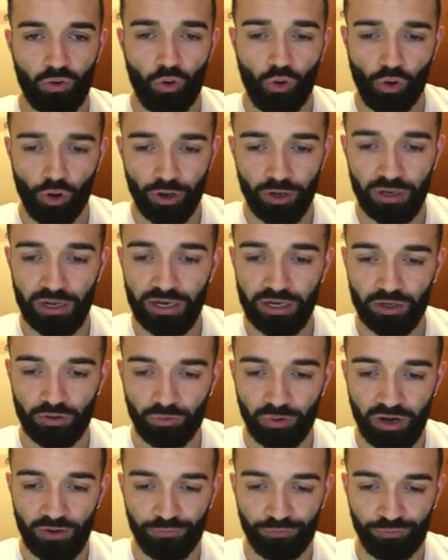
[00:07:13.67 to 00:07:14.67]
Order,
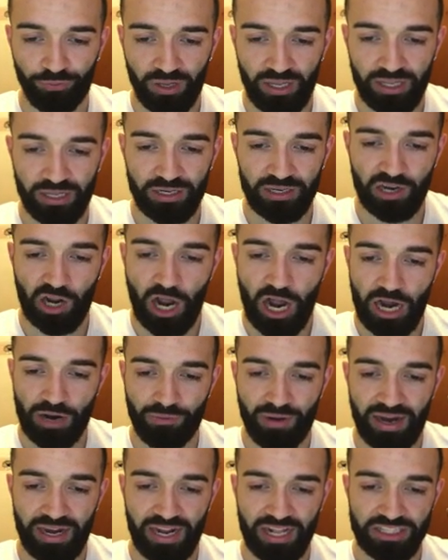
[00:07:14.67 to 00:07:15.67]
Griffin,
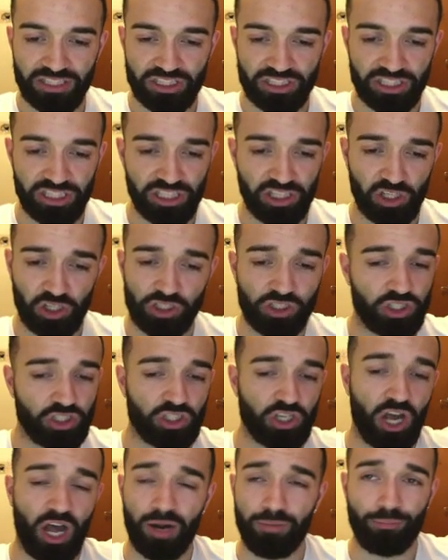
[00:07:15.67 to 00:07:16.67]
Hot Red, and Seal is
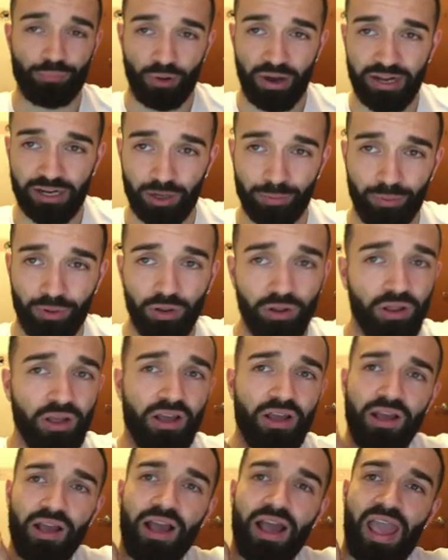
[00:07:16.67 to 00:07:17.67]
just
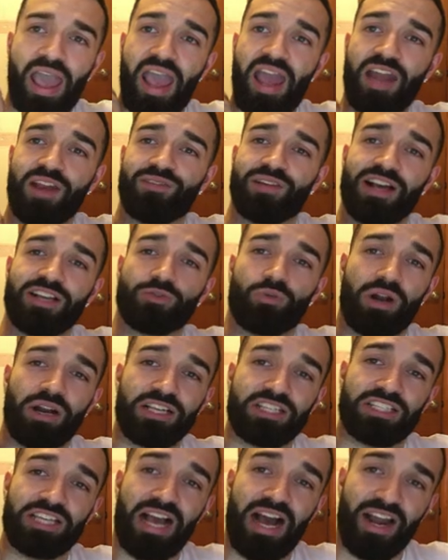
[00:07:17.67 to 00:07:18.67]
unbreakable. And if you guys
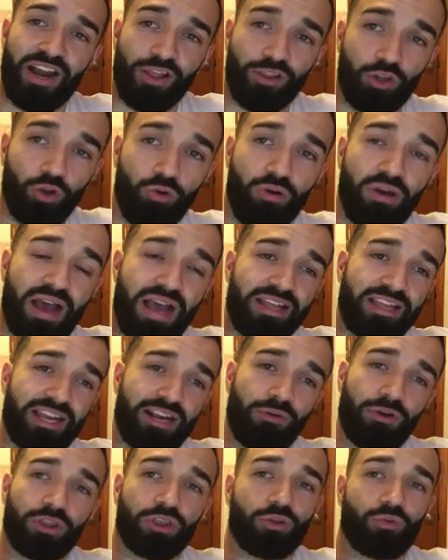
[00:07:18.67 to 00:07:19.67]
want to see how to do it, I
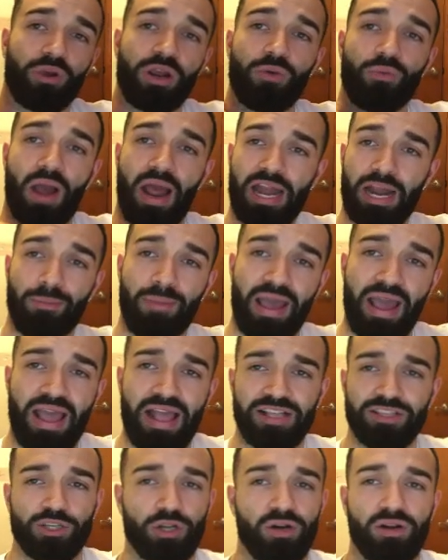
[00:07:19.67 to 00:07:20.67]
did it with three random
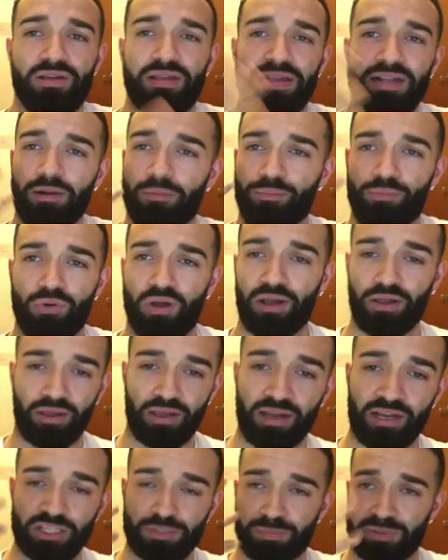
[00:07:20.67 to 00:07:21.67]
hands. You don't need a,
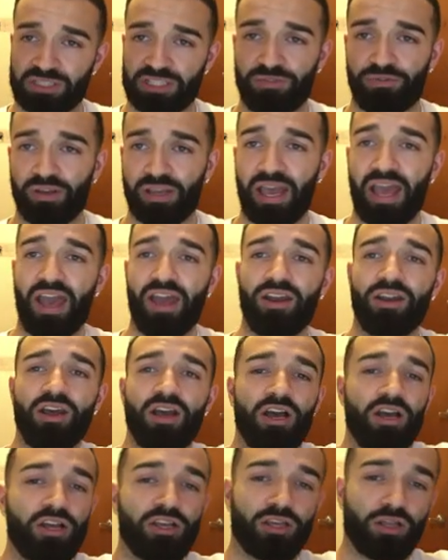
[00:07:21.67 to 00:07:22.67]
like a specific
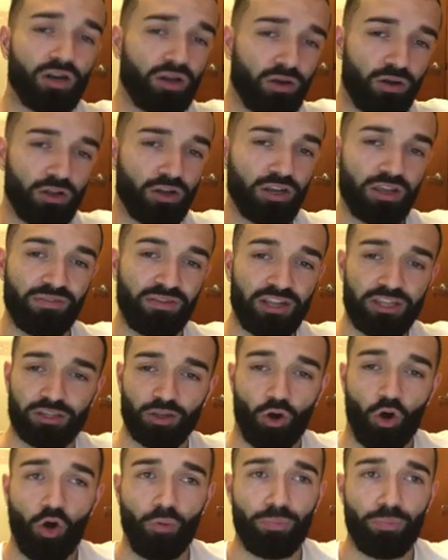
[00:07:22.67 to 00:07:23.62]
hand. You don't, you don't, even need to